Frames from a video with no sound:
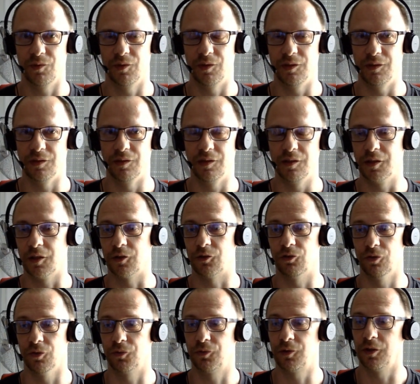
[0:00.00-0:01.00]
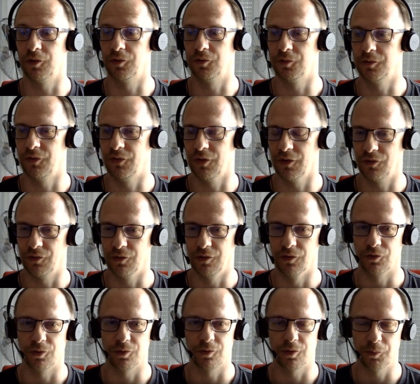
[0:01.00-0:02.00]
the detection of counter resets in
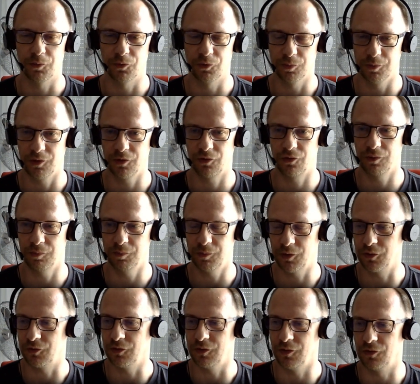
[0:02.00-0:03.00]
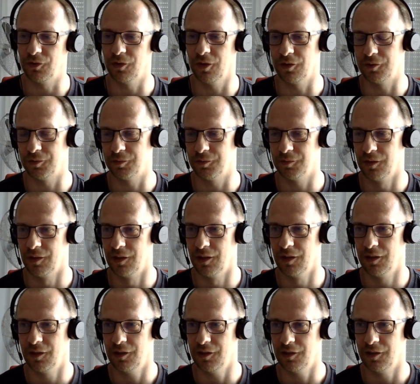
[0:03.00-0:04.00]
histograms. Because
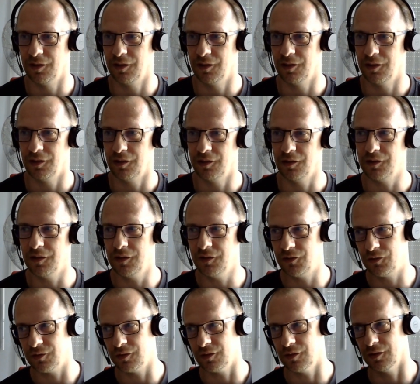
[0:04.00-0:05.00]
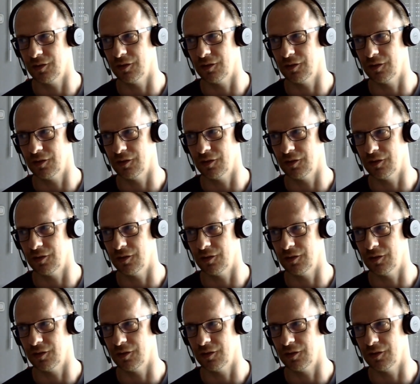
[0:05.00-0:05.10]
it is